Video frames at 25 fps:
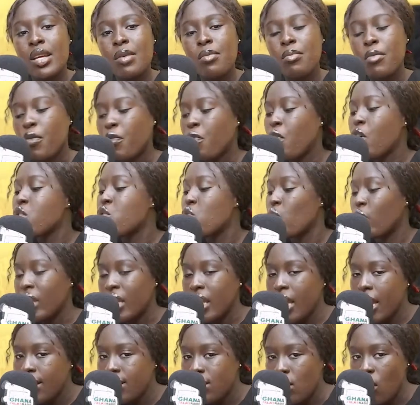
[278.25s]
before you
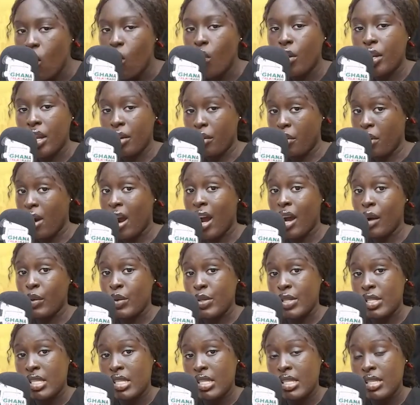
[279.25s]
get on the
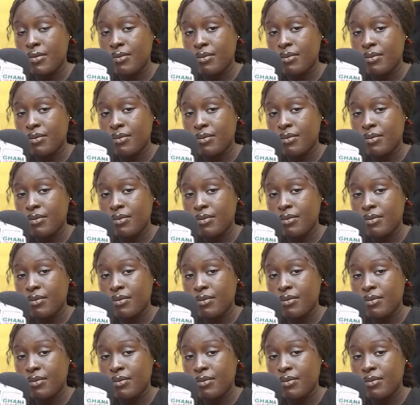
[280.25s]
grounds.